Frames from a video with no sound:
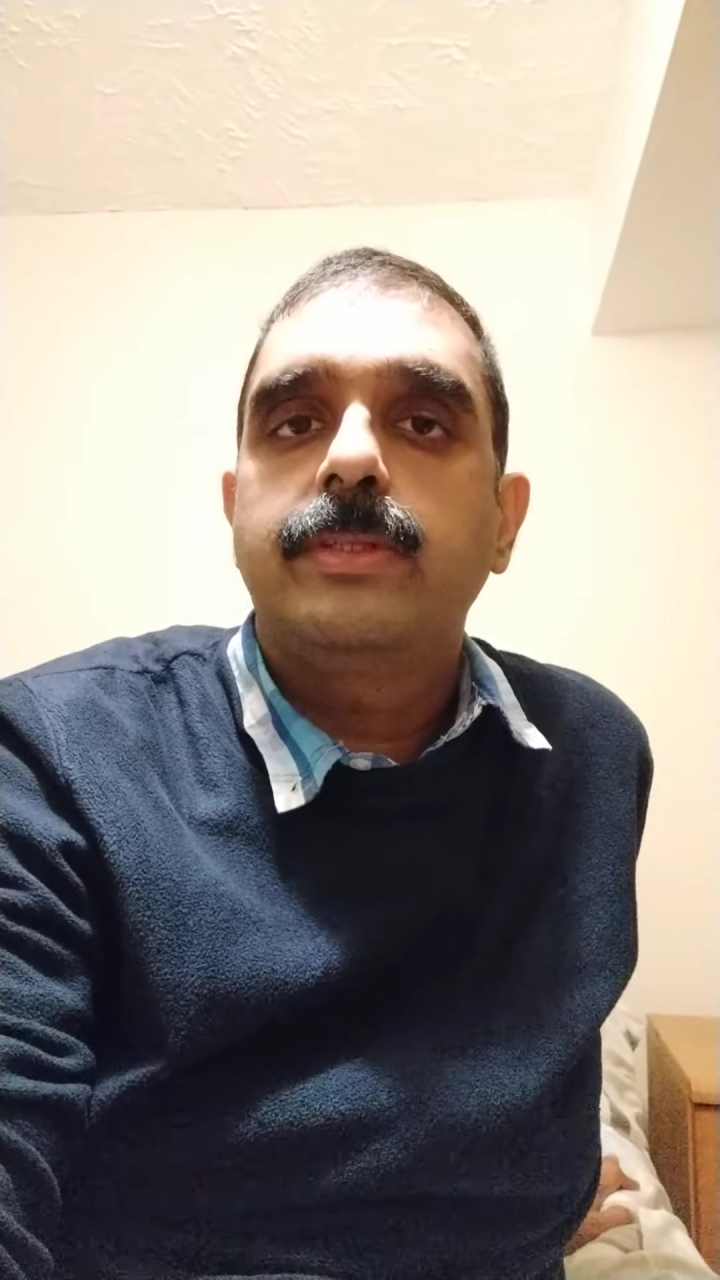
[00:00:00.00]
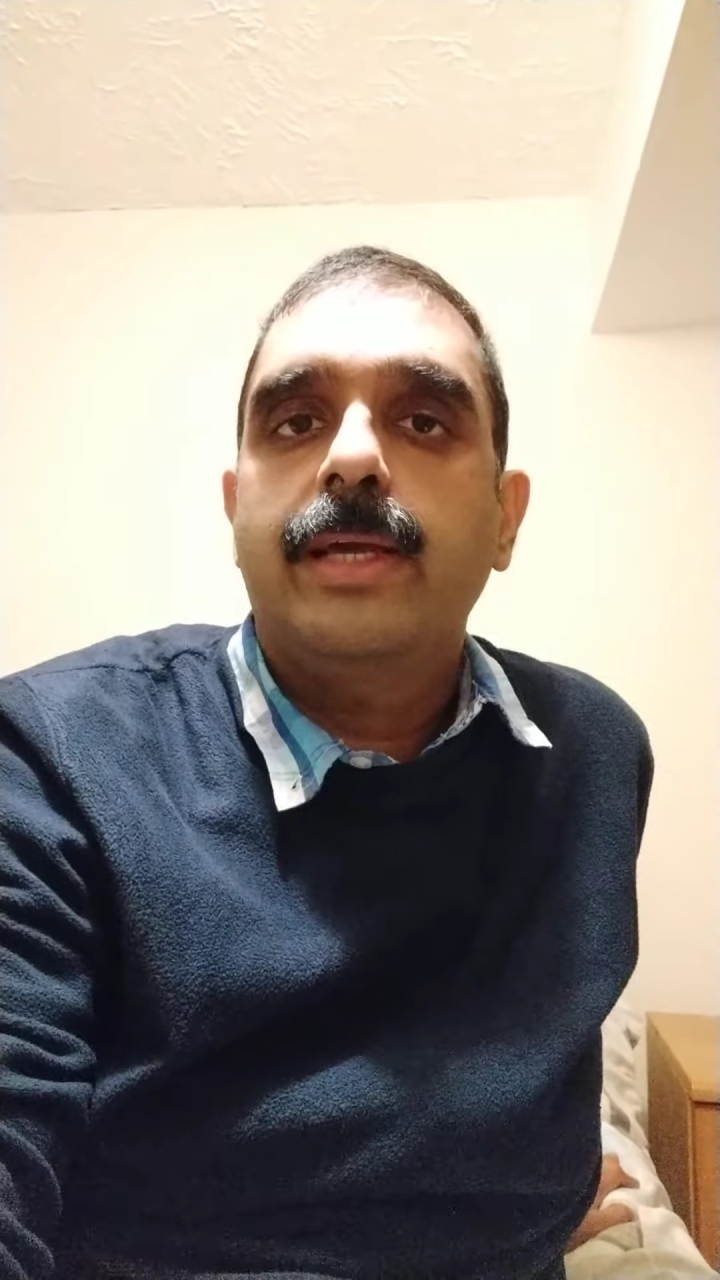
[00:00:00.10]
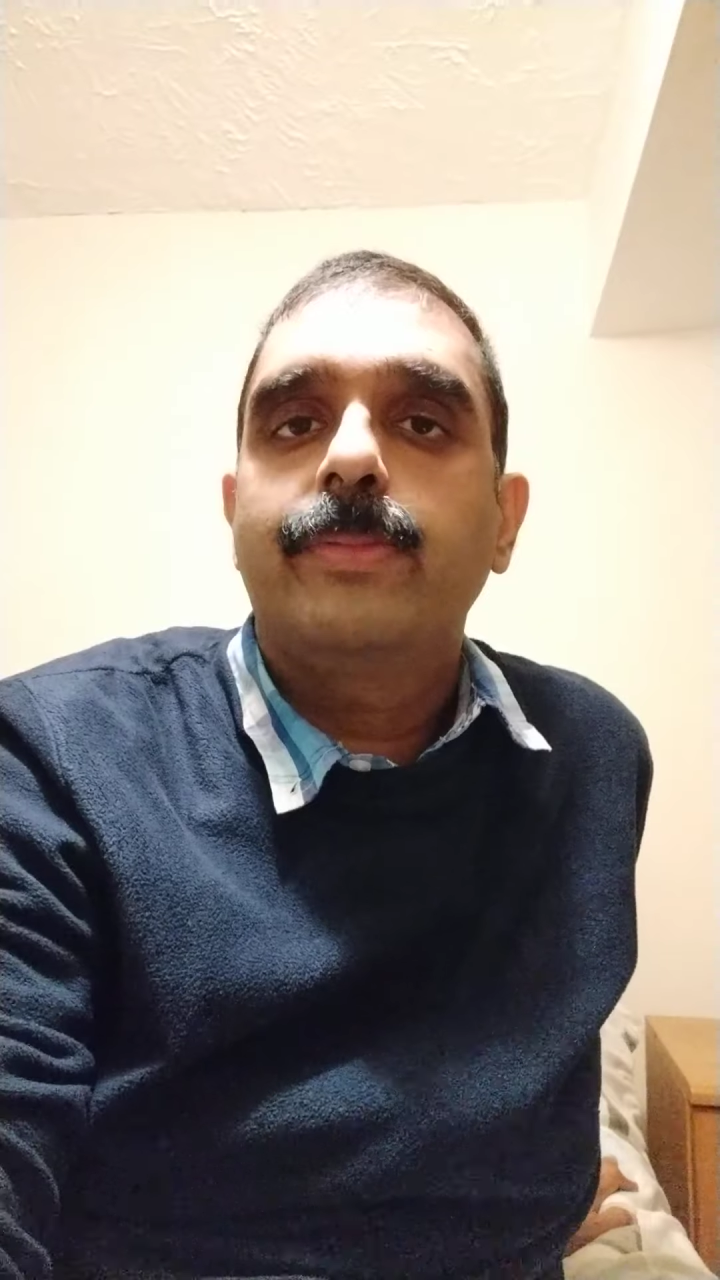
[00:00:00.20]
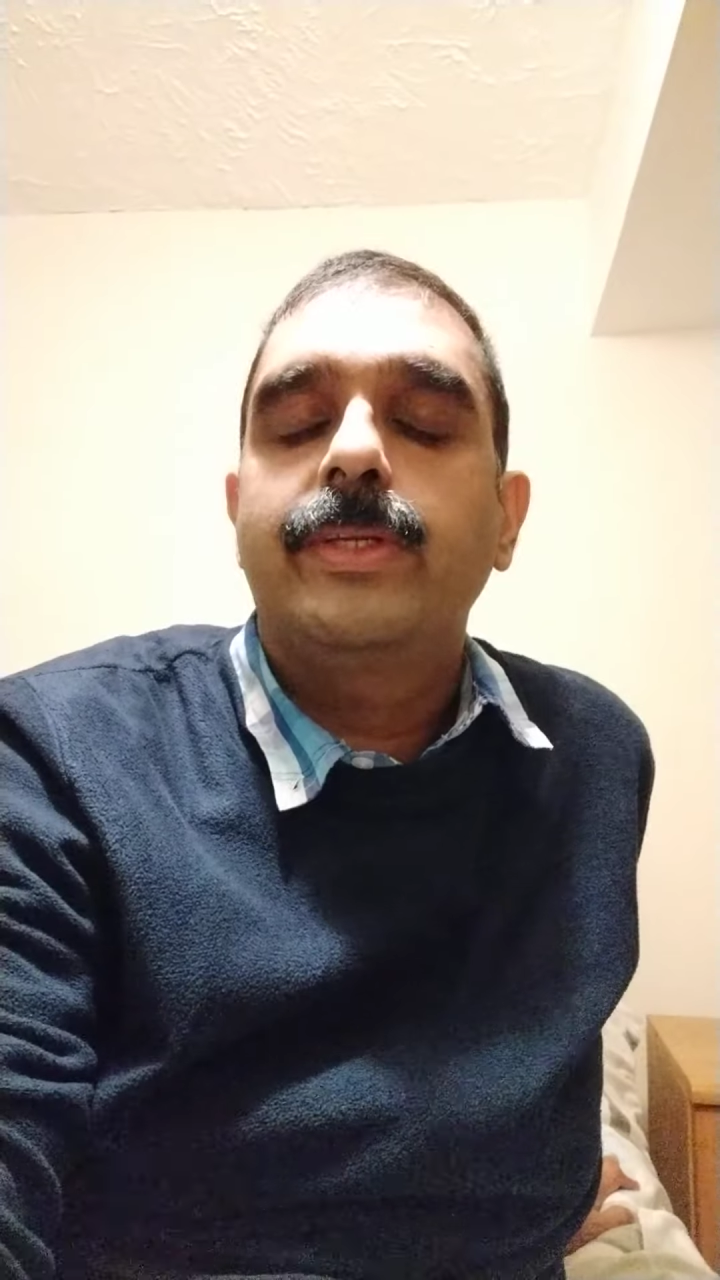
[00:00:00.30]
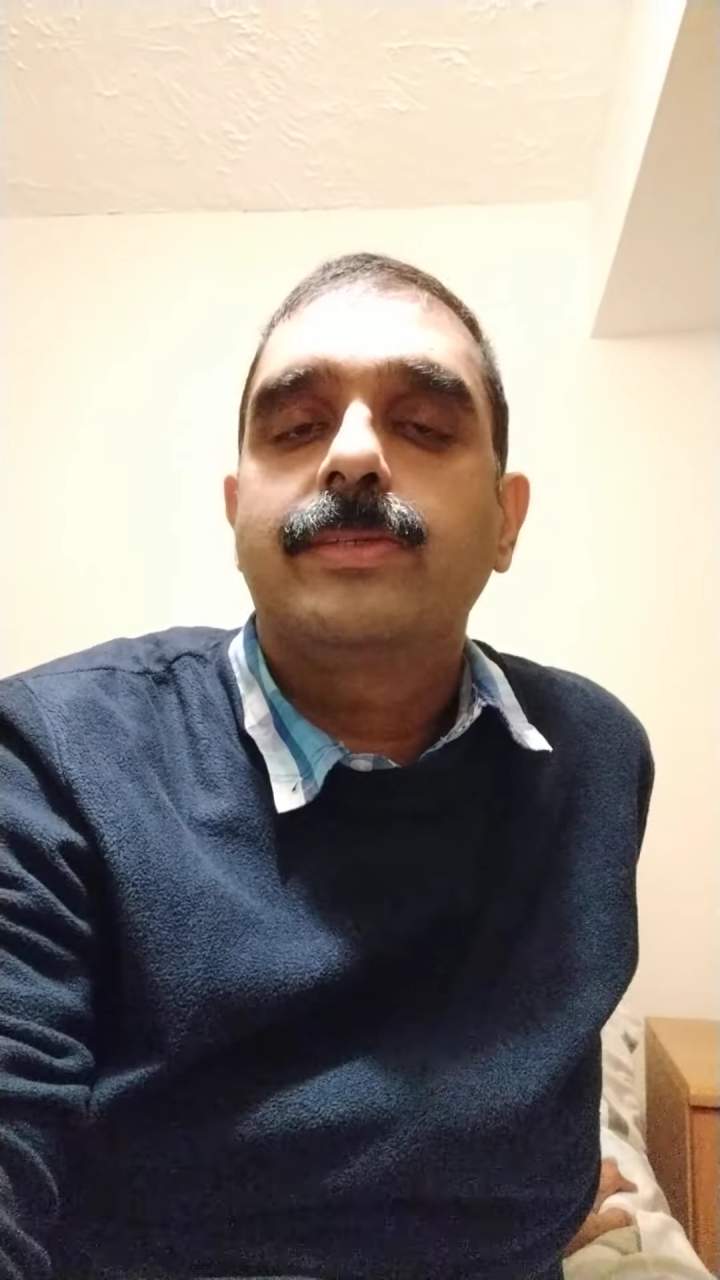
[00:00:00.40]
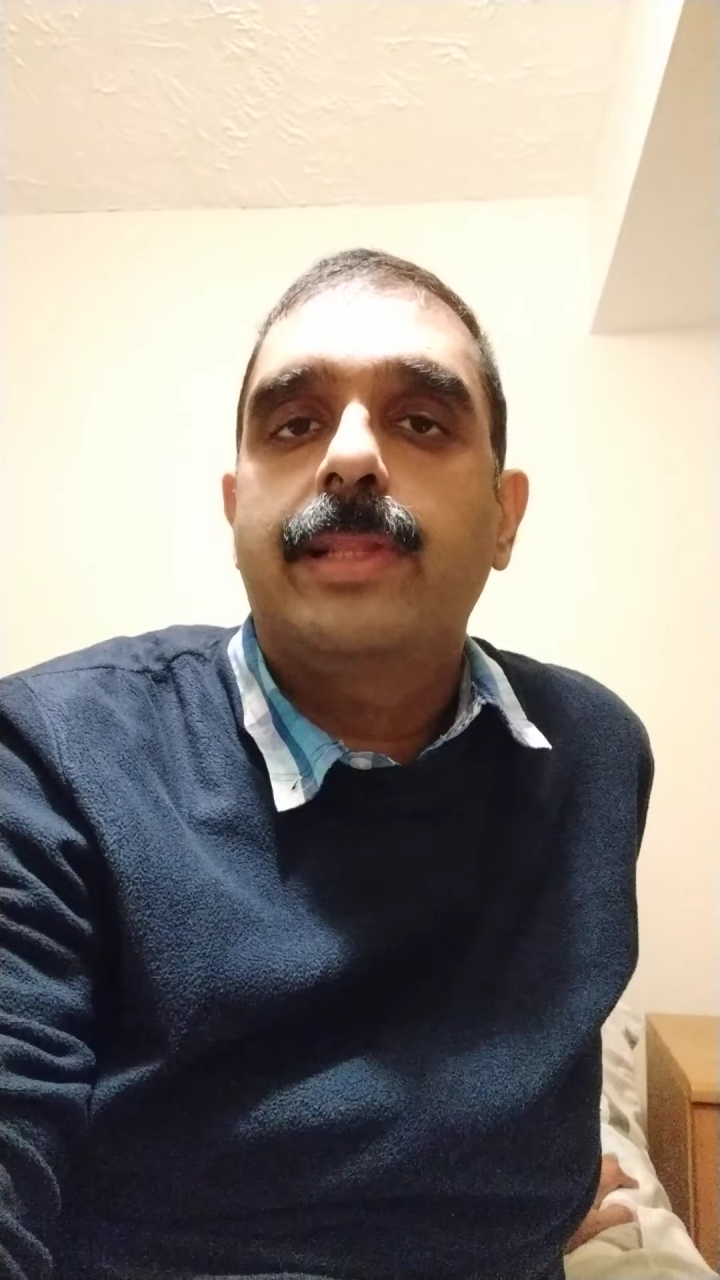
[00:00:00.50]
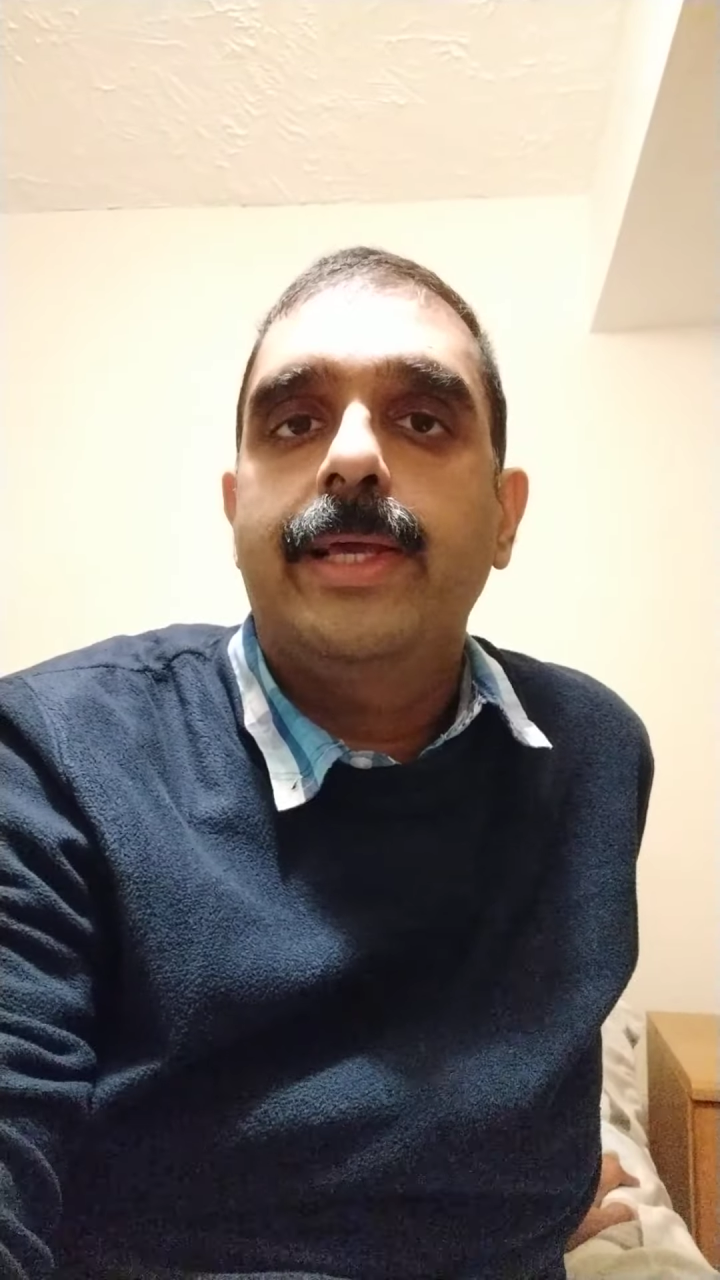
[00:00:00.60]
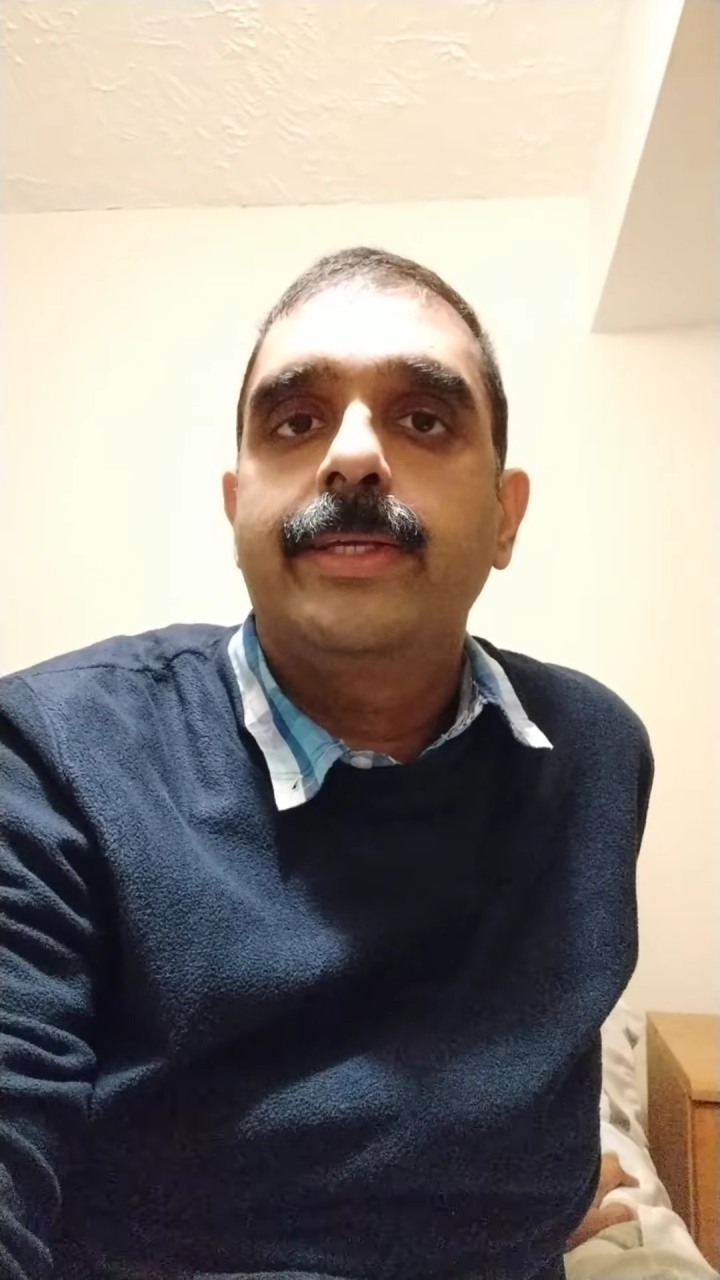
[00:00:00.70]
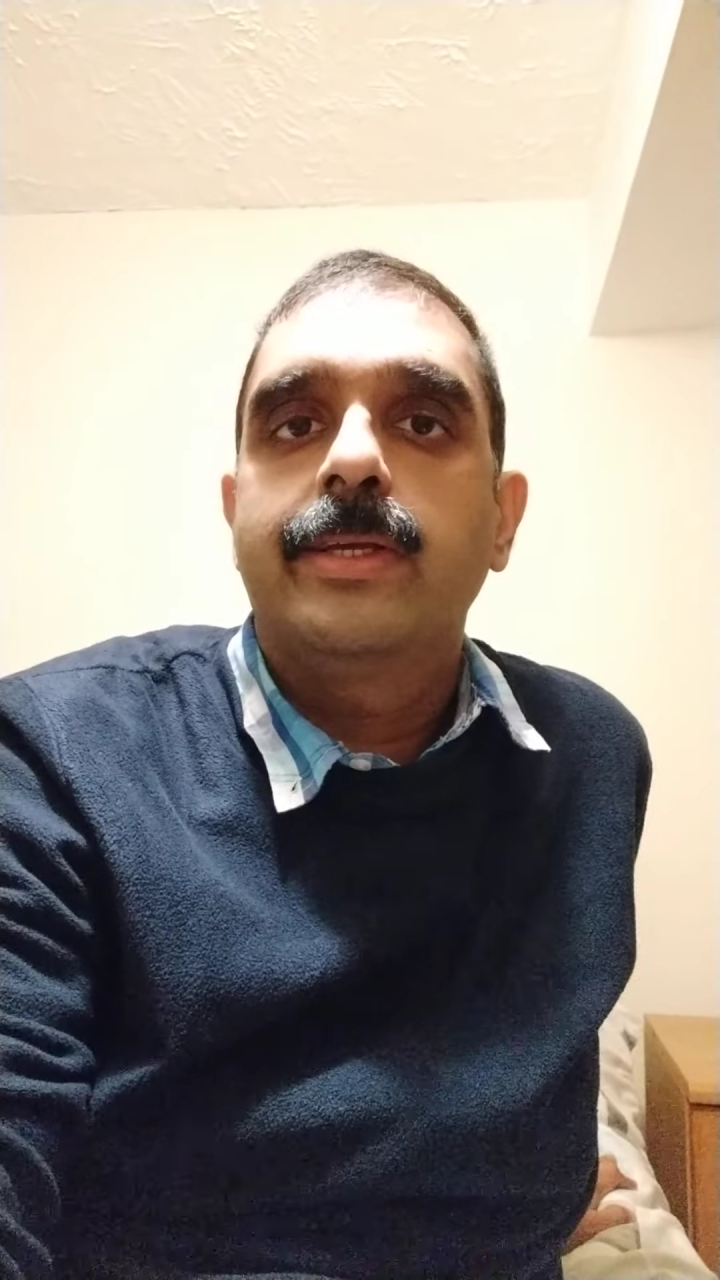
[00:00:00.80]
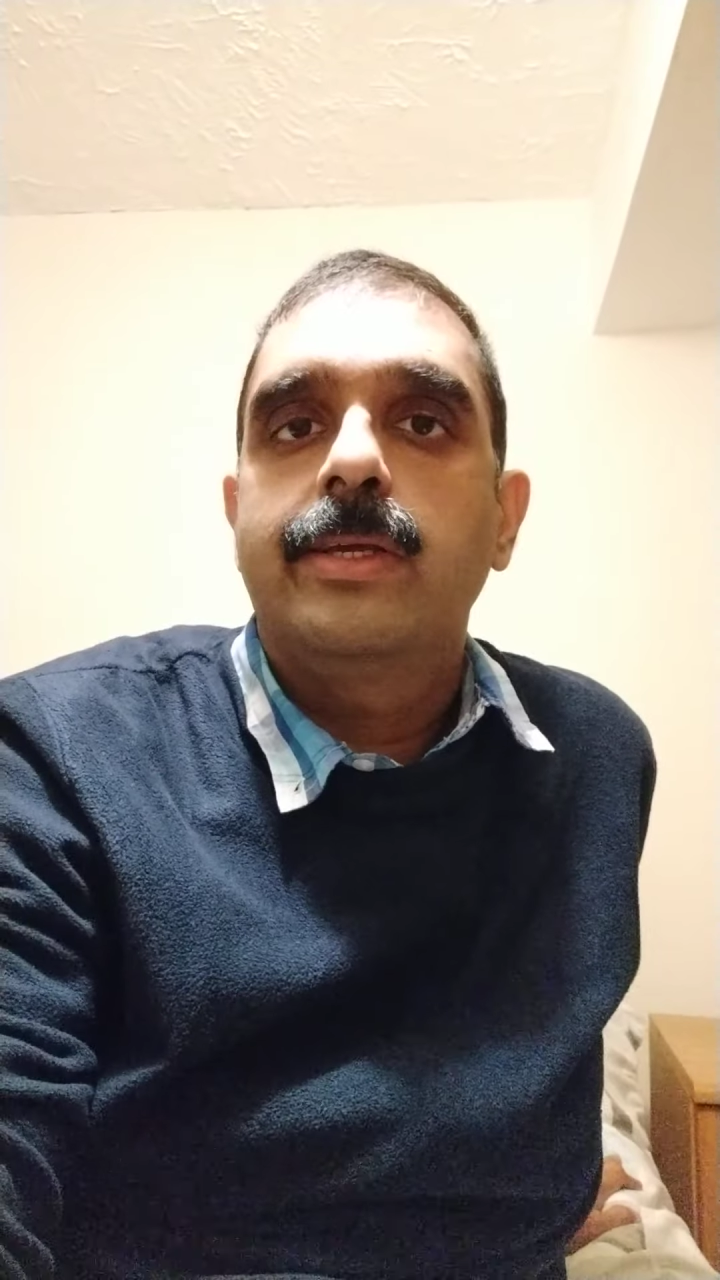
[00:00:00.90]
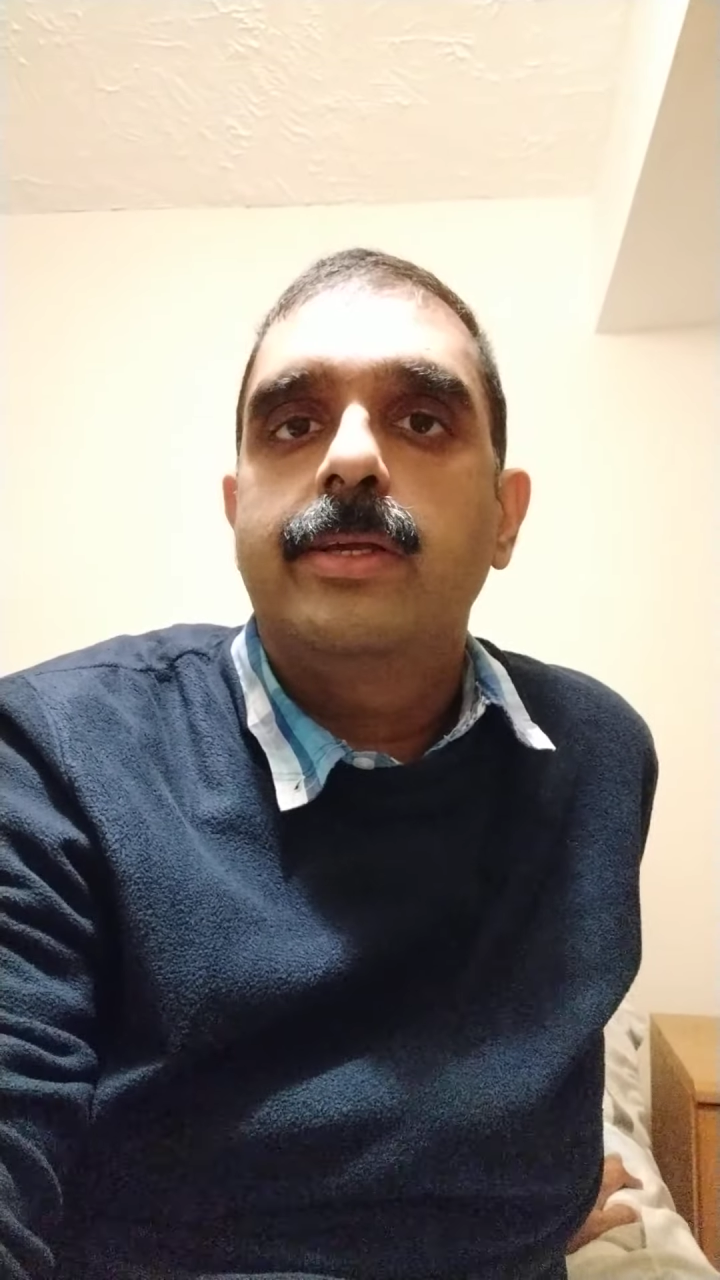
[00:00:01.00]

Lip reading: diabetes like